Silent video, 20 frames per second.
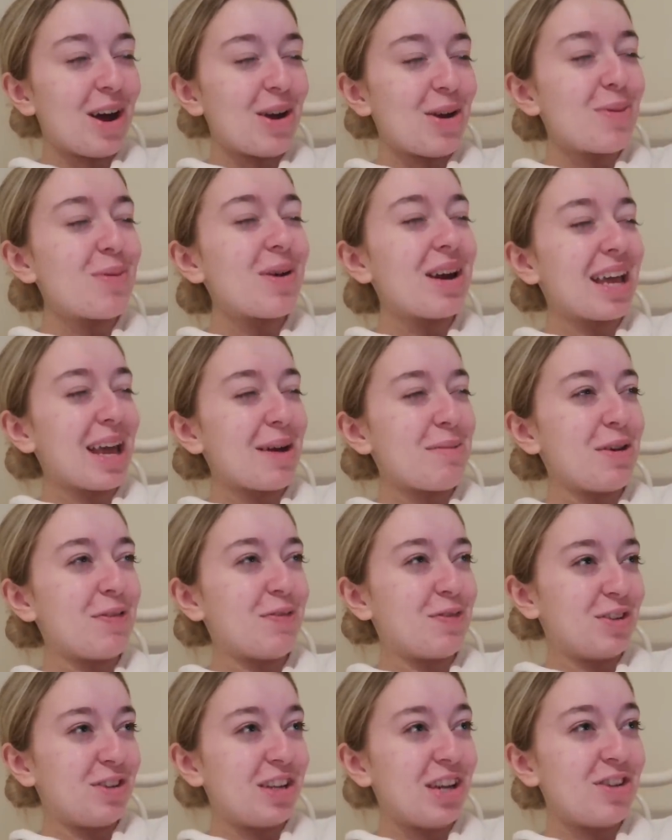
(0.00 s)
I don't want to get my
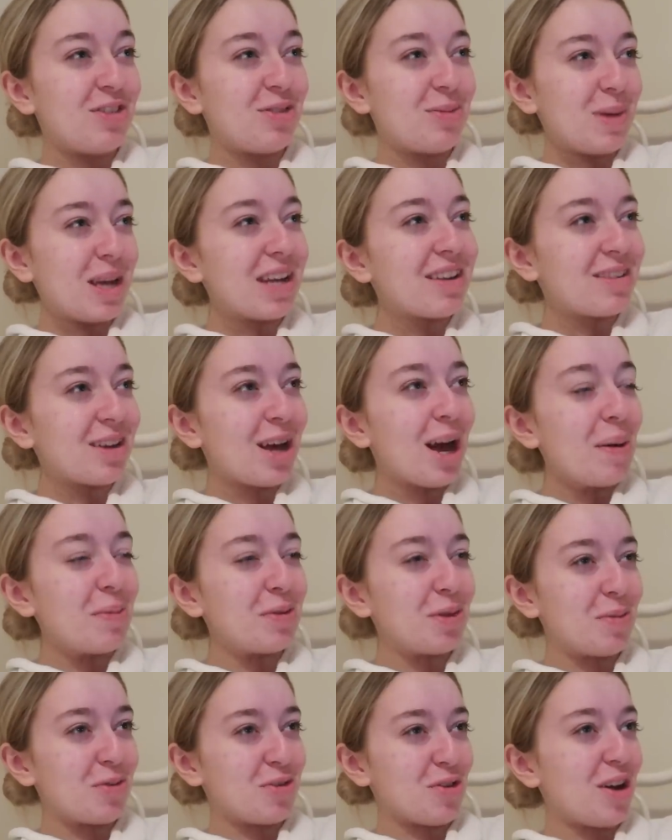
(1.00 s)
footage mixed
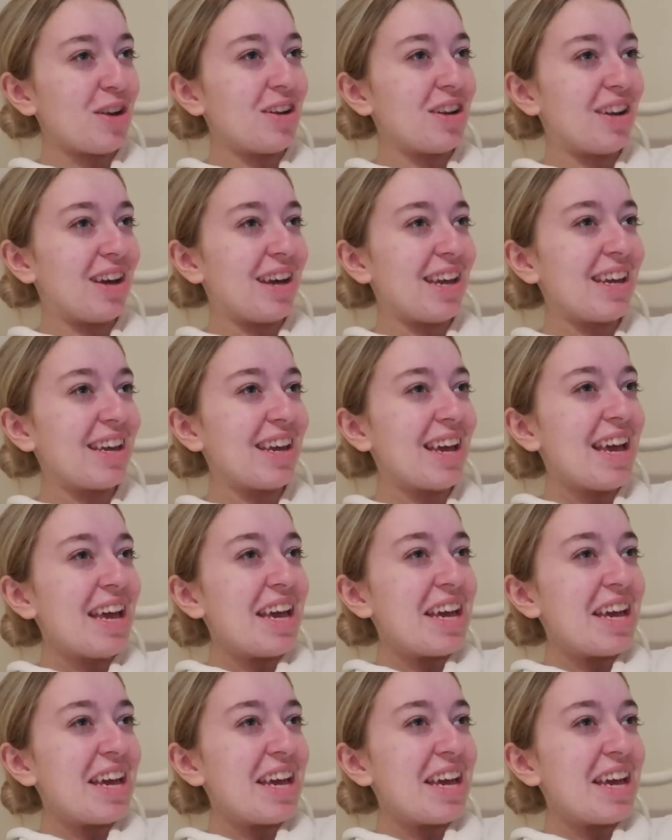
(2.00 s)
up so I'm trying to like